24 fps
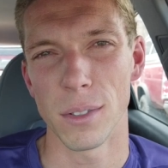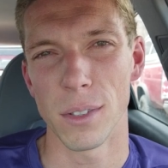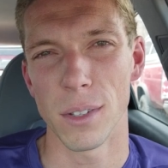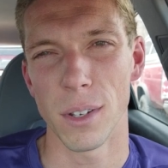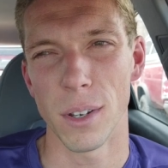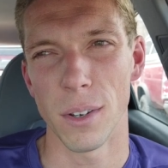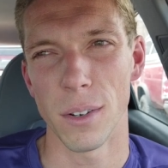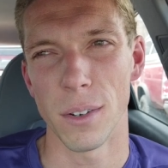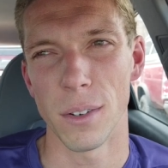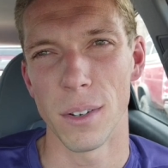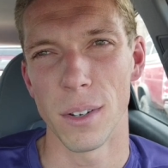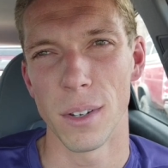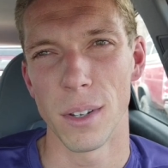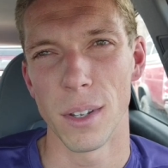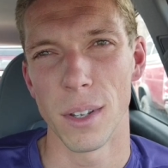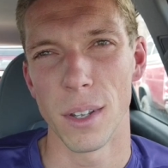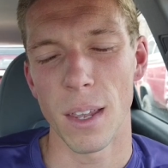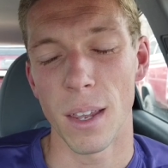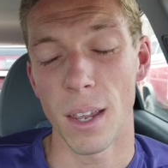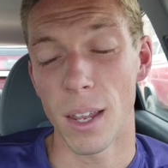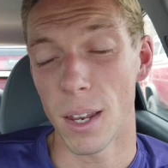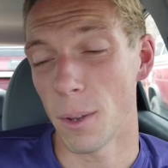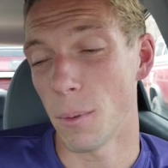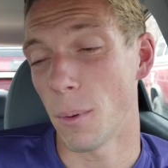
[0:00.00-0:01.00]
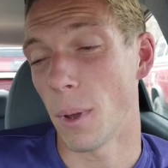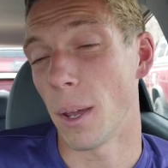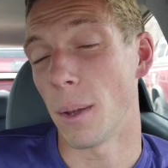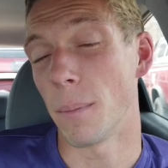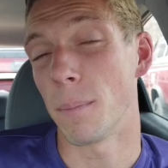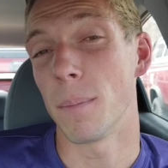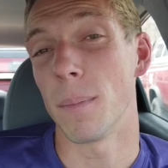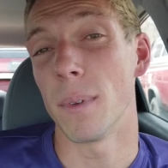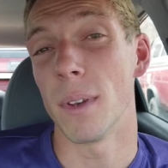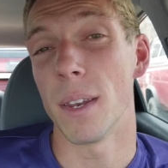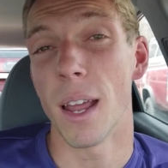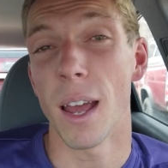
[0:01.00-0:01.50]
So anyway,
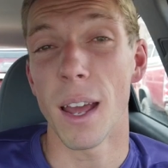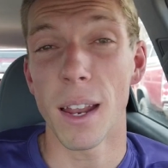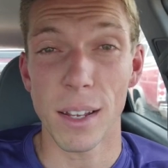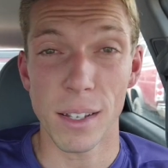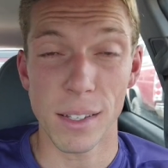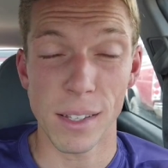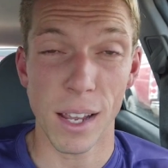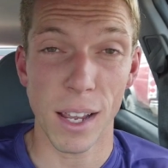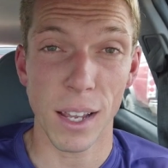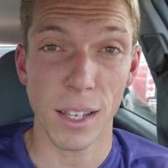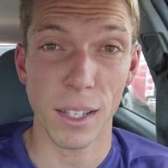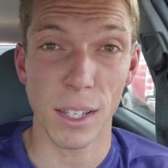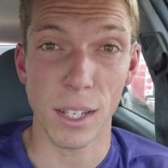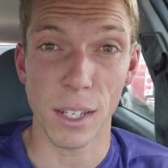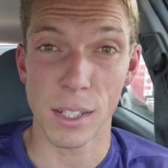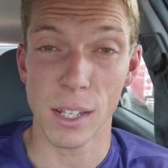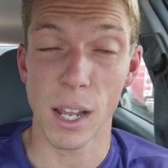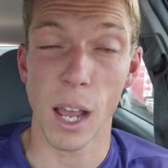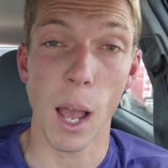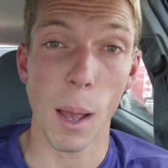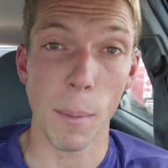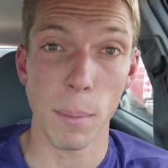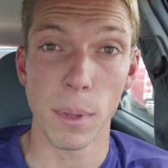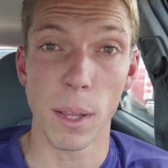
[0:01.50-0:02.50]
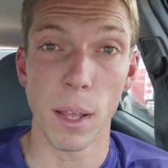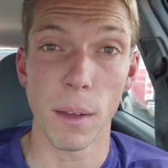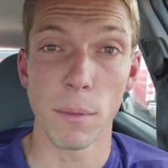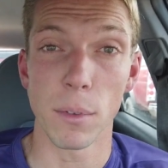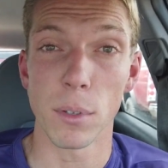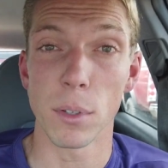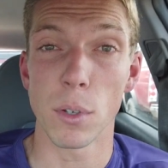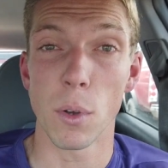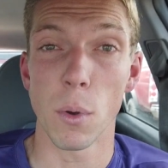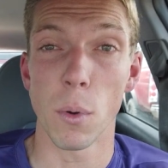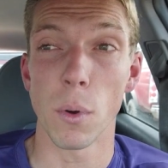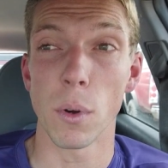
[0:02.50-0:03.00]
not exactly a top
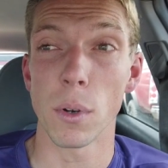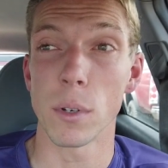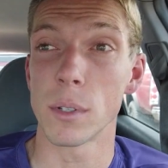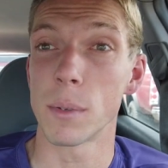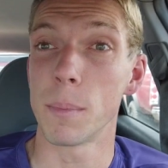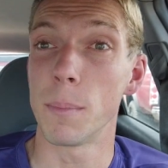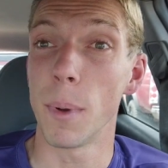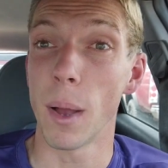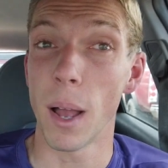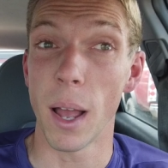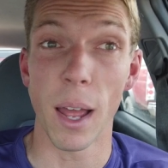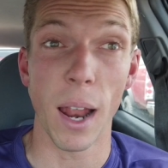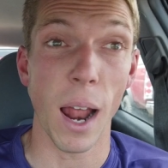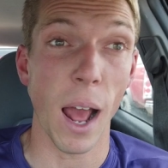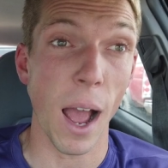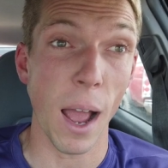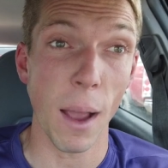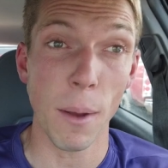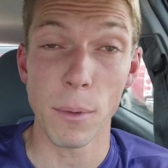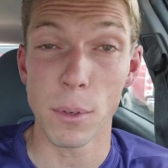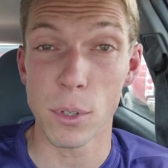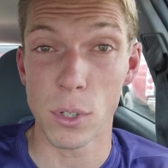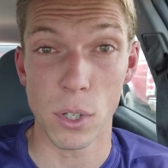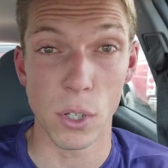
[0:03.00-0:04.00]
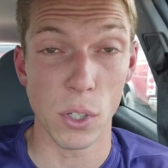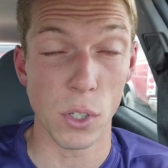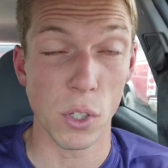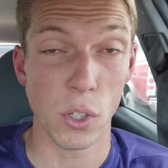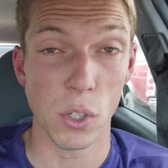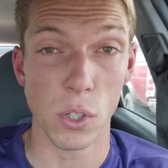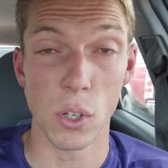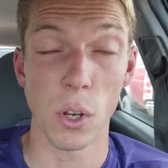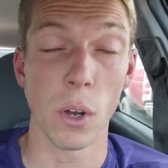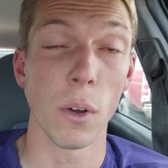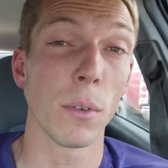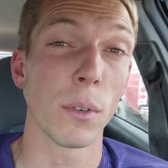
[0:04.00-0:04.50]
level course, but I was just
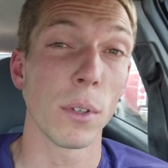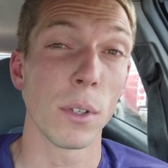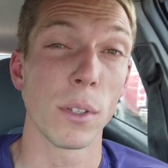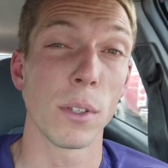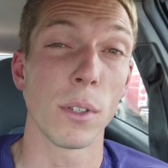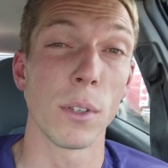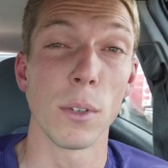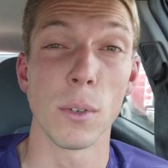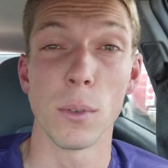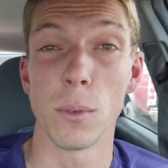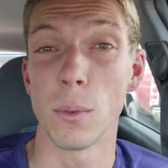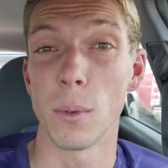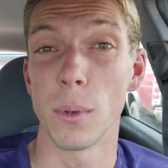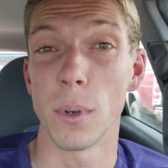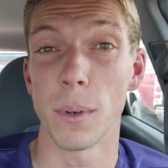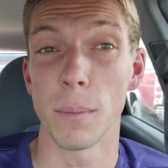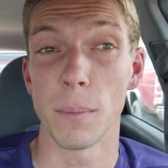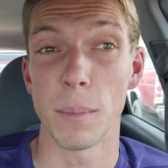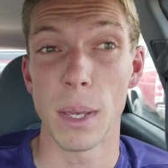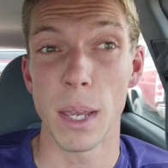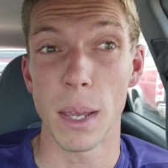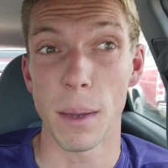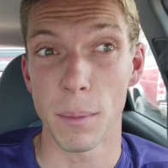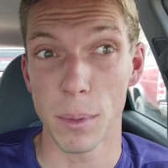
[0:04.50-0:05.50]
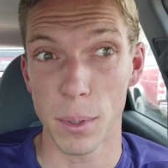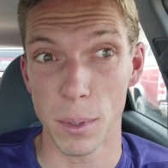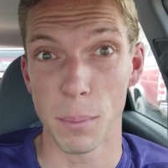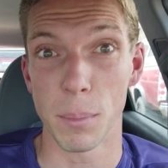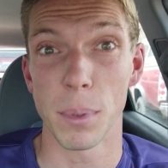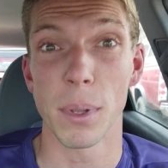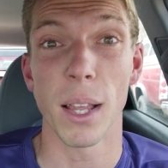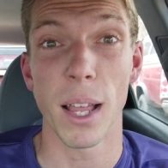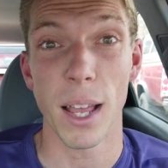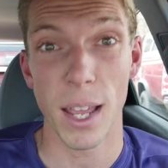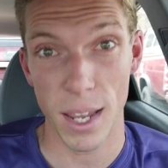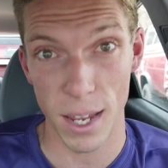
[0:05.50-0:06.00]
stoked to be able to
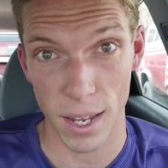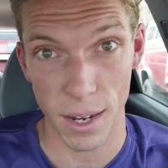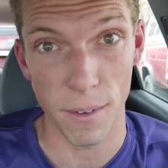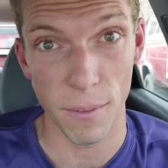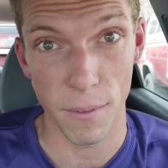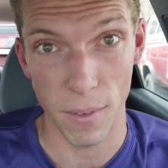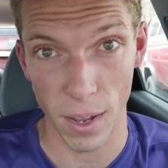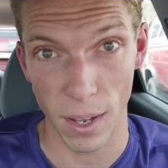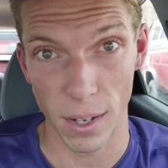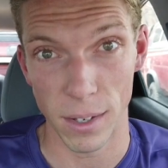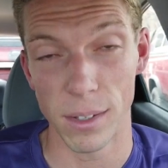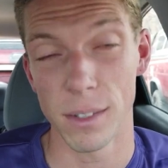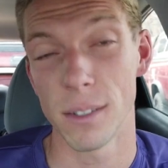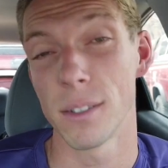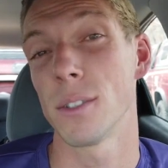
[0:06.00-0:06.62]
play an event.